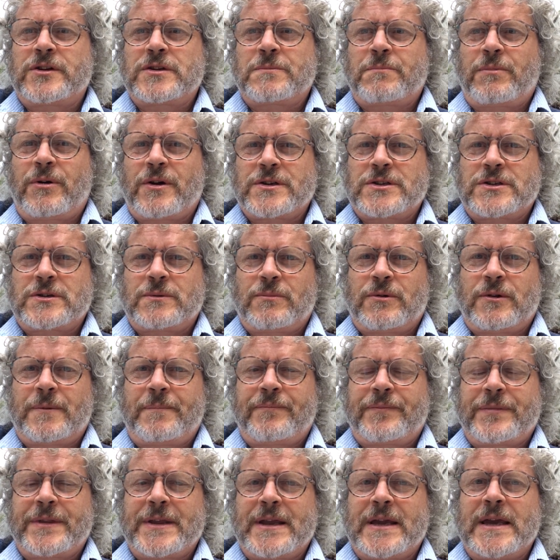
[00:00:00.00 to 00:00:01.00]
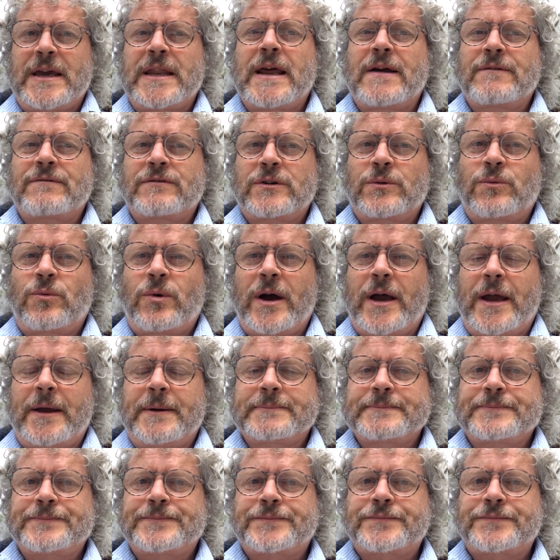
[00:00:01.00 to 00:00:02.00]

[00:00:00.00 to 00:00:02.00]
as possible in every way.